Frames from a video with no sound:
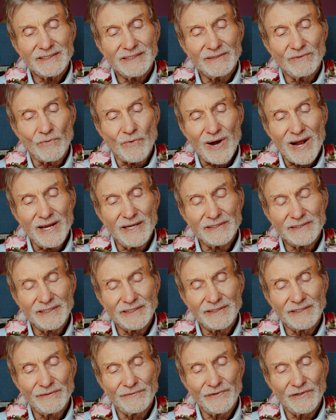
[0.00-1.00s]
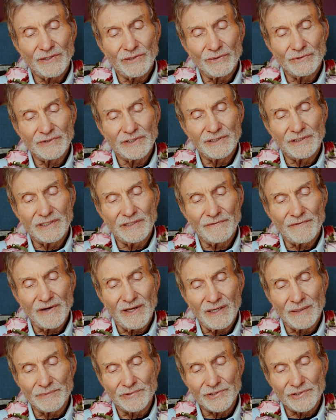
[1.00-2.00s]
Why is it difficult to
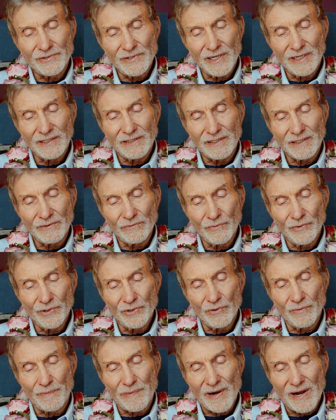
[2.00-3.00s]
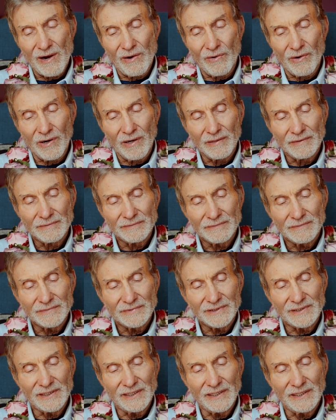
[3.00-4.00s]
develop strength and willpower?
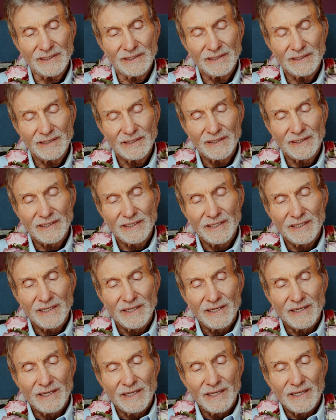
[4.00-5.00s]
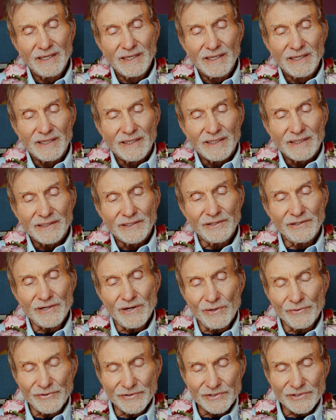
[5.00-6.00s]
See, you
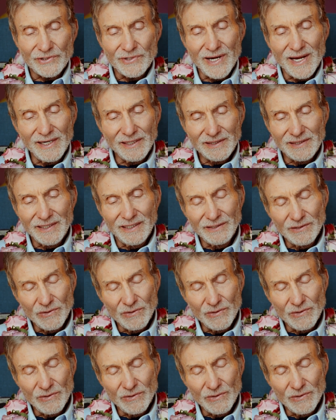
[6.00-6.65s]
know, the strength and